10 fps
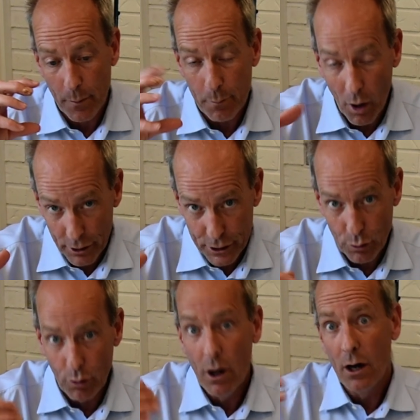
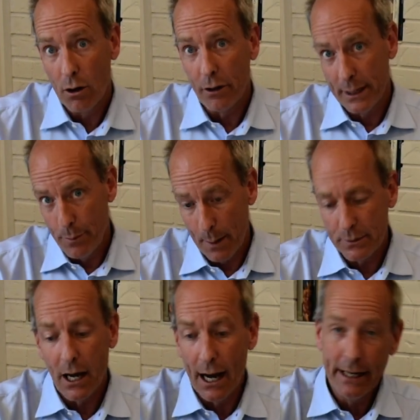molecule called a
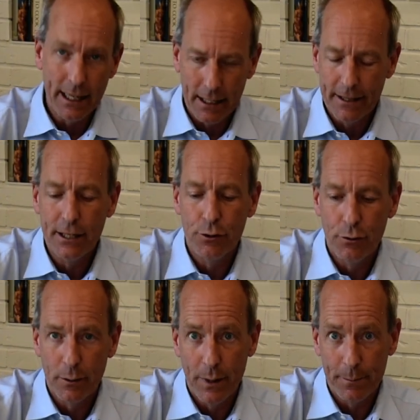peptide, and I think you know
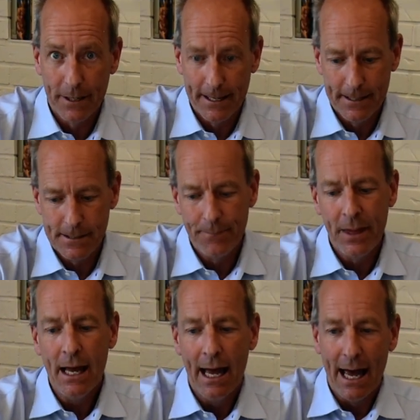what a peptide is.
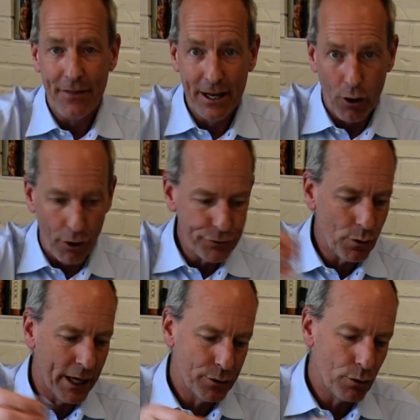And then also
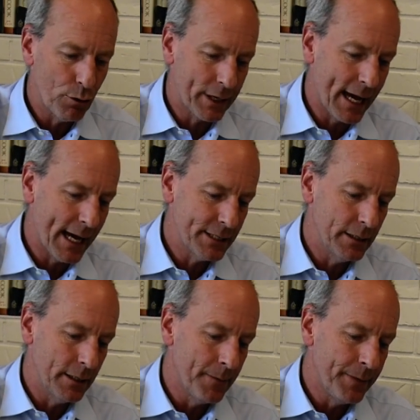hydrochloric
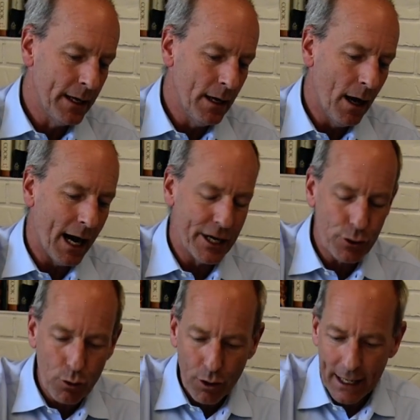acid.
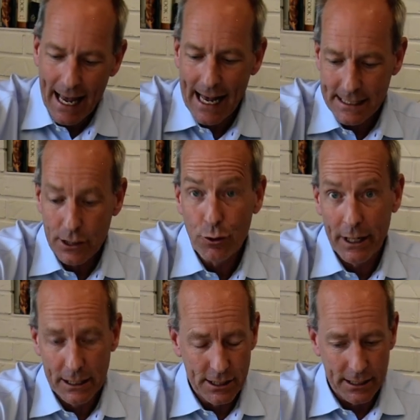Hydrochloric acid, or
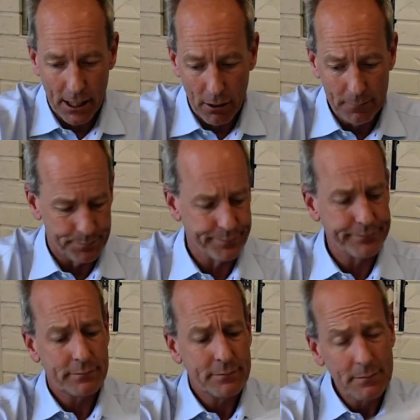HCl,
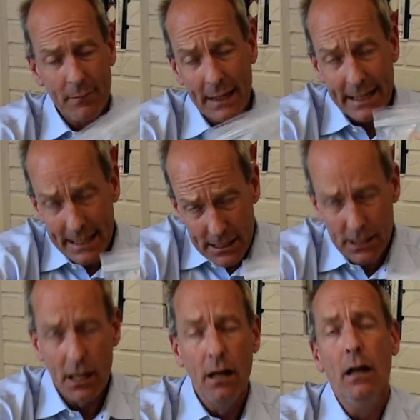is